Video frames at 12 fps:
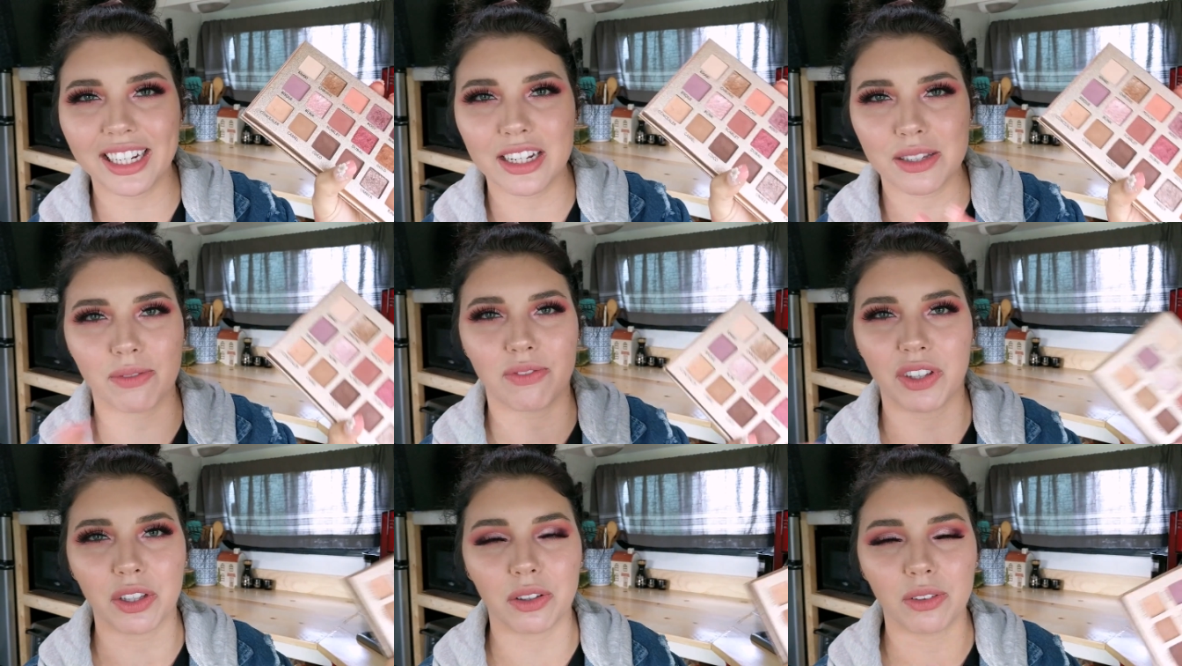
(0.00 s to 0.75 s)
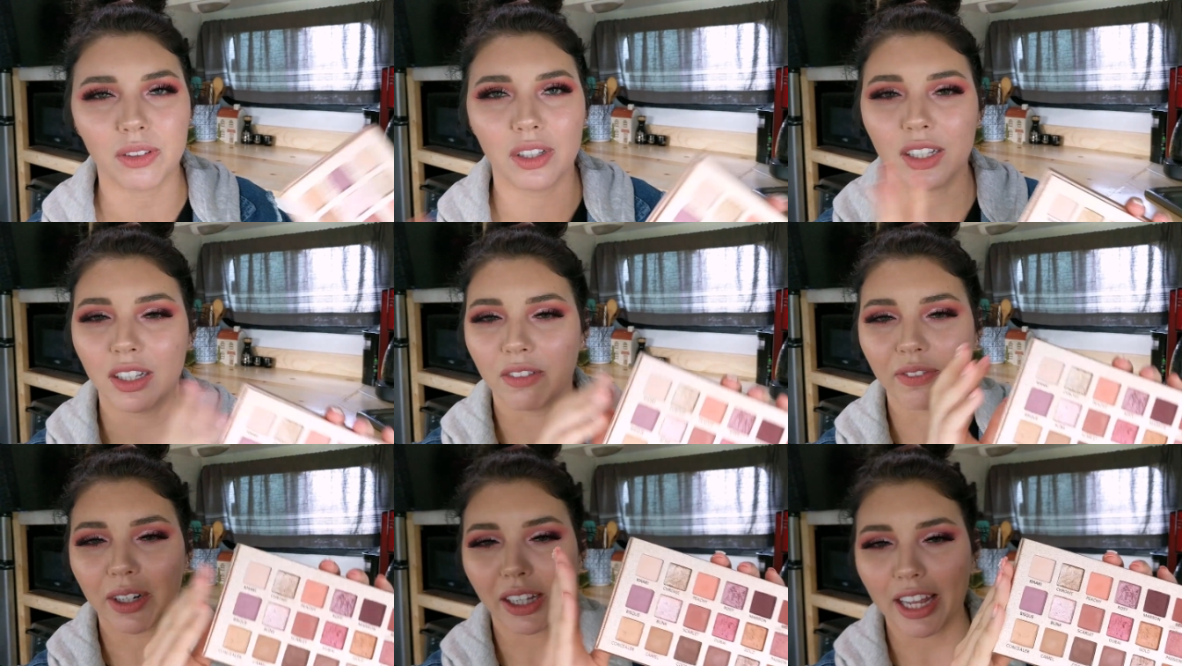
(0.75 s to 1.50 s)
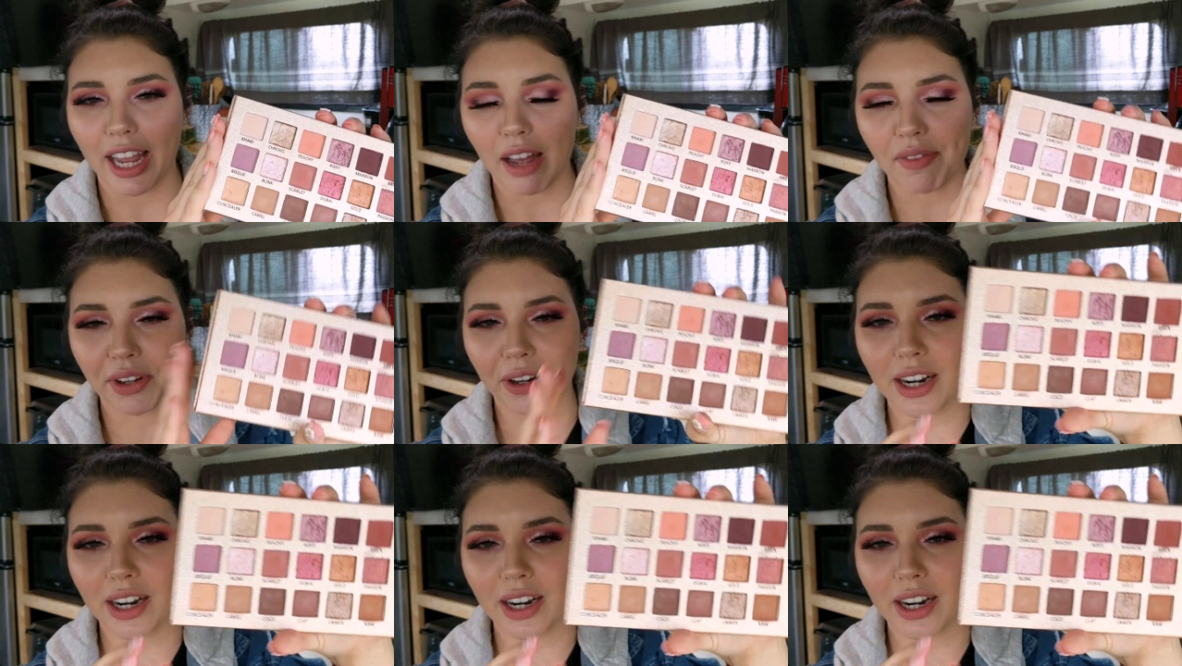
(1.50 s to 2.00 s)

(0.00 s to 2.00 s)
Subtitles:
It doesn't feel really heavy or